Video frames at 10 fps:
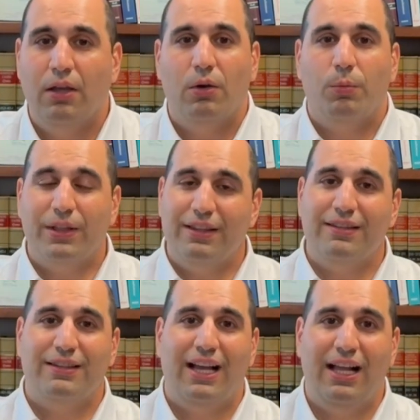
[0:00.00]
With
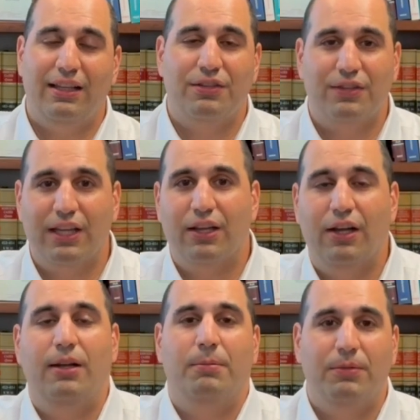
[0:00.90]
this knowledge, they
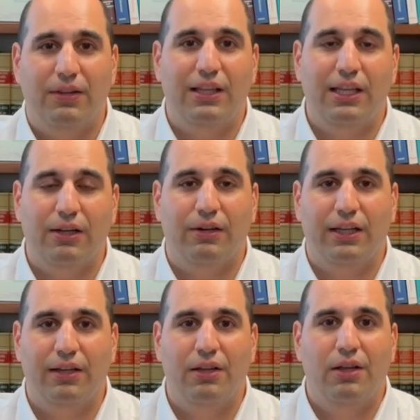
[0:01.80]
come to the
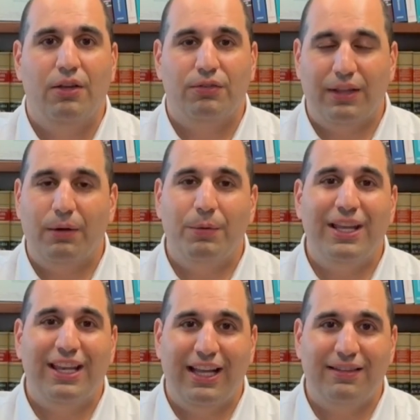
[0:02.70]
hearing so that we
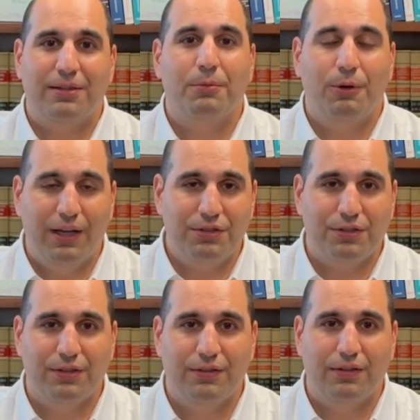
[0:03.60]
can ask them
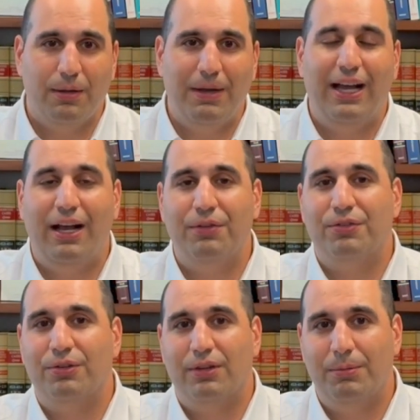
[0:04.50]
questions about how
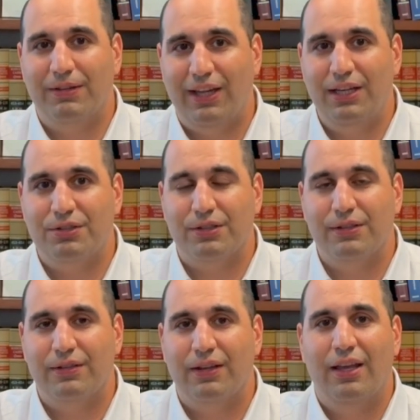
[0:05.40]
certain
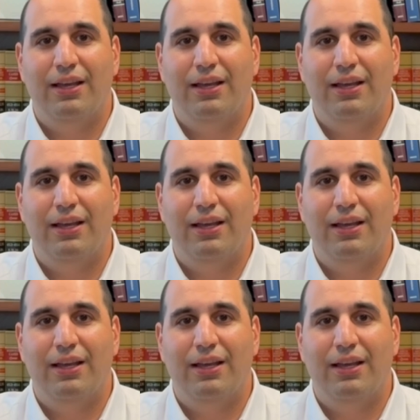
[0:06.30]
limitations